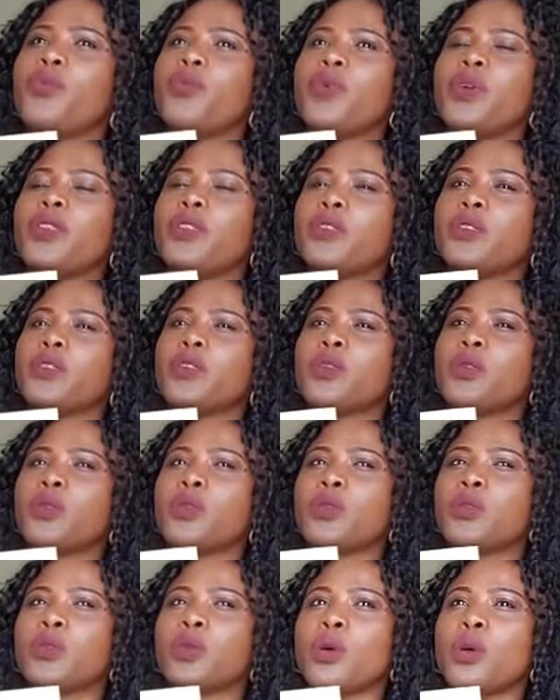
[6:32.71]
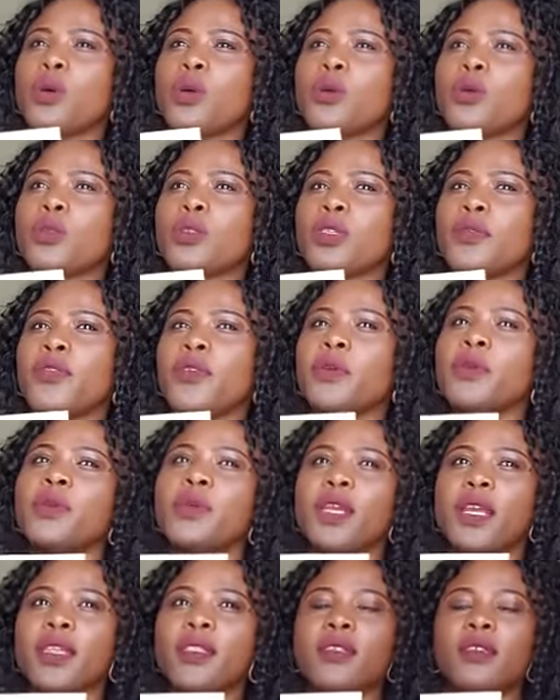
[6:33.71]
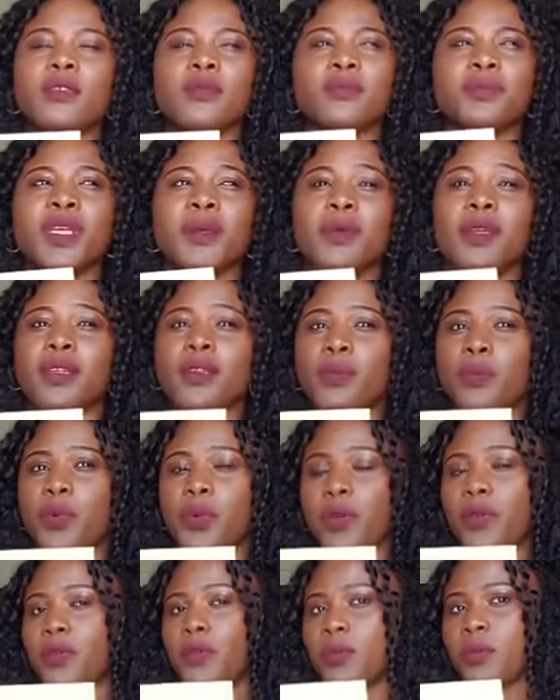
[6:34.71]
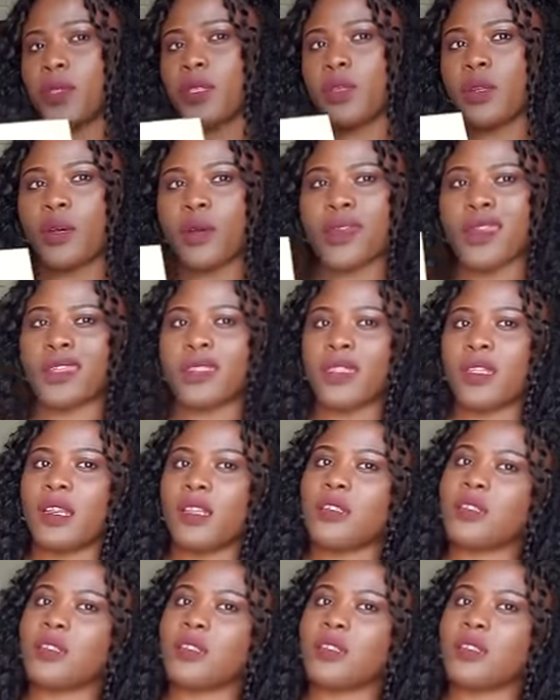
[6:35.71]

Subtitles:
which stores, if you're gonna get this maybe at a perfume store or anything,